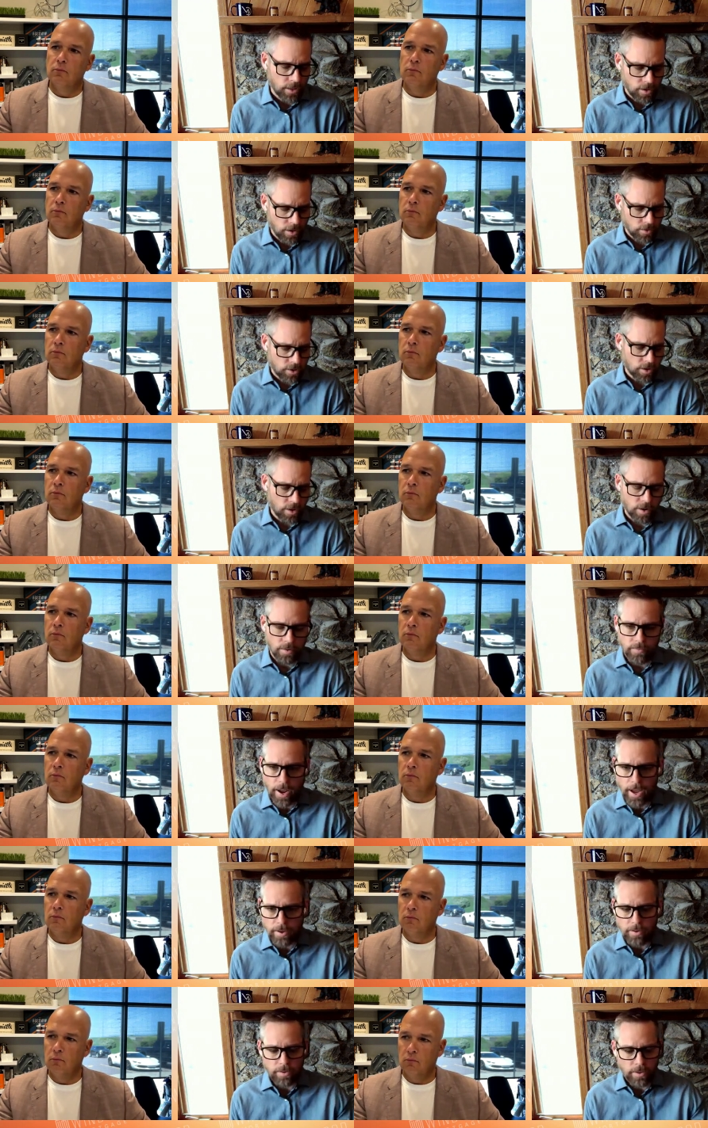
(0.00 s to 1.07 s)
Speaker 1: you know it's an earned
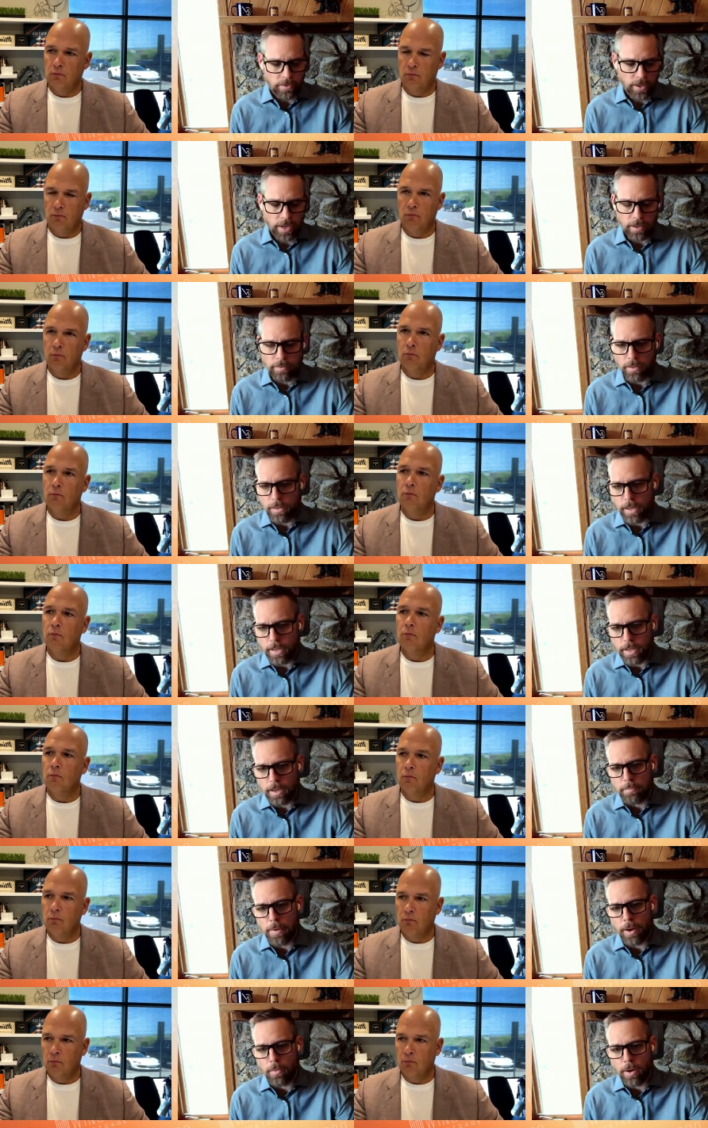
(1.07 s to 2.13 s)
value that they that they
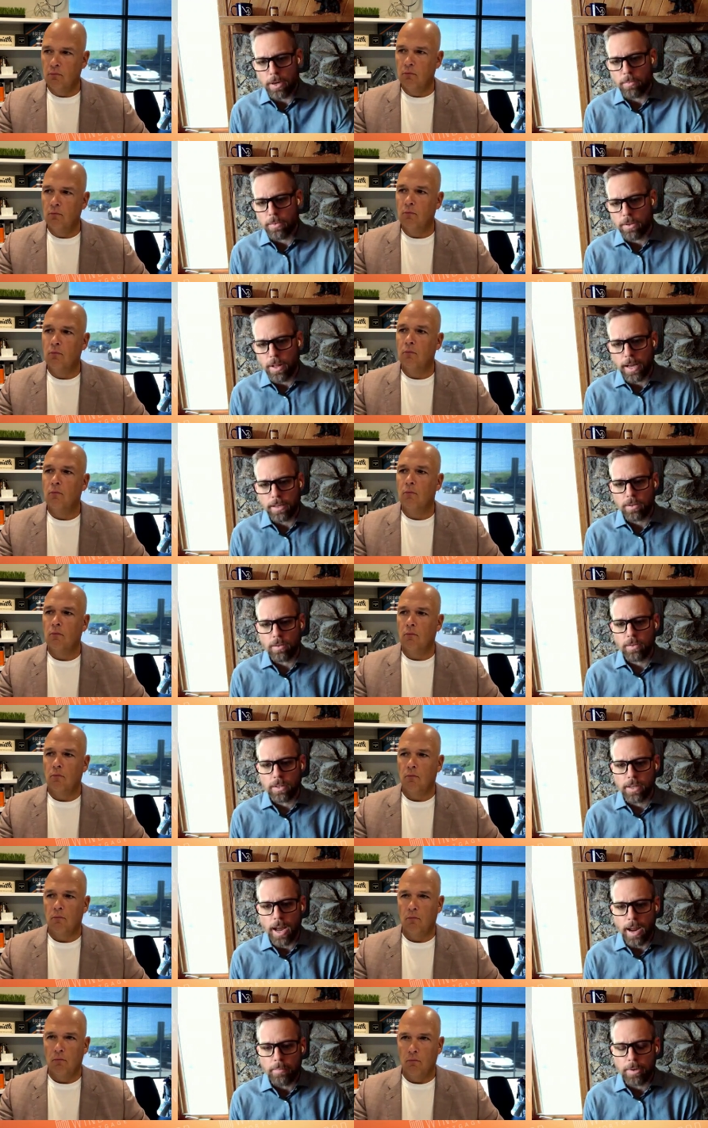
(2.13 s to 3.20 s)
get by working with class
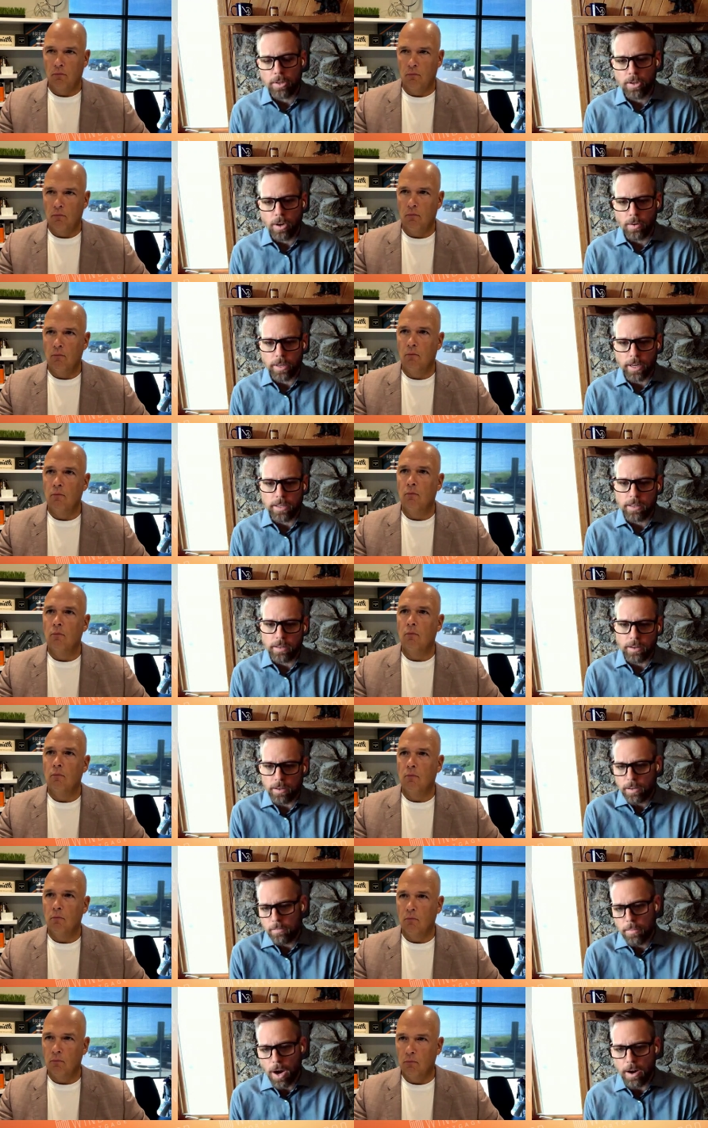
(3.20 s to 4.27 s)
over time and showing us that
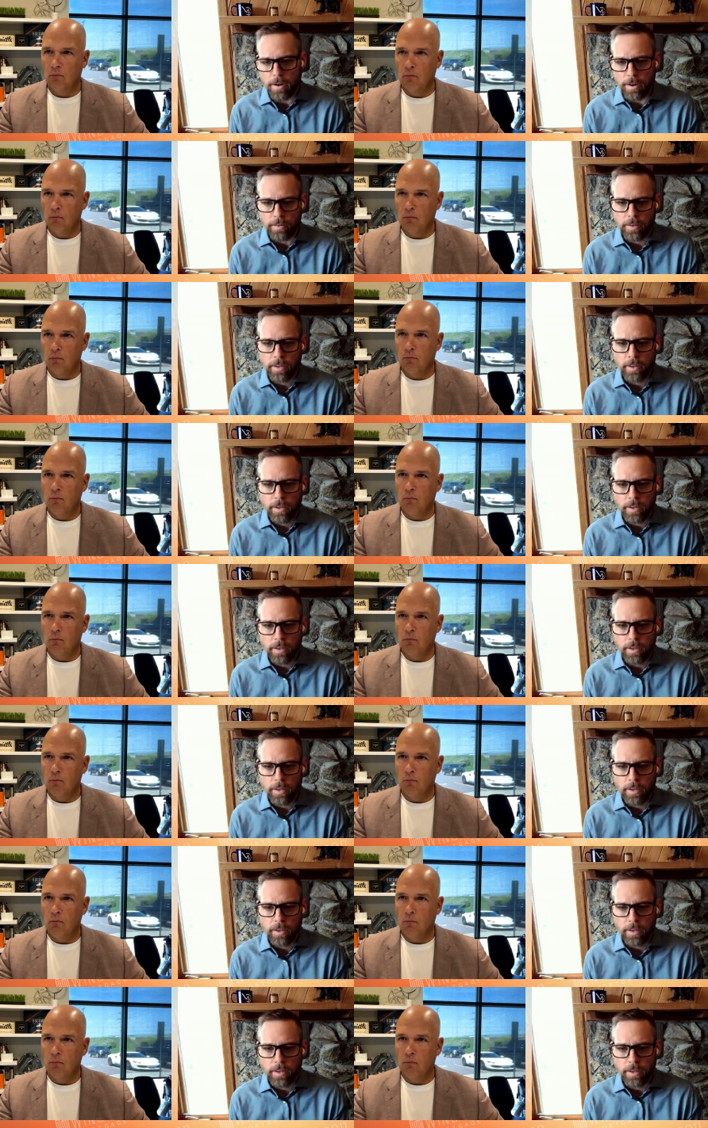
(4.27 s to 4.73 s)
they're a good partner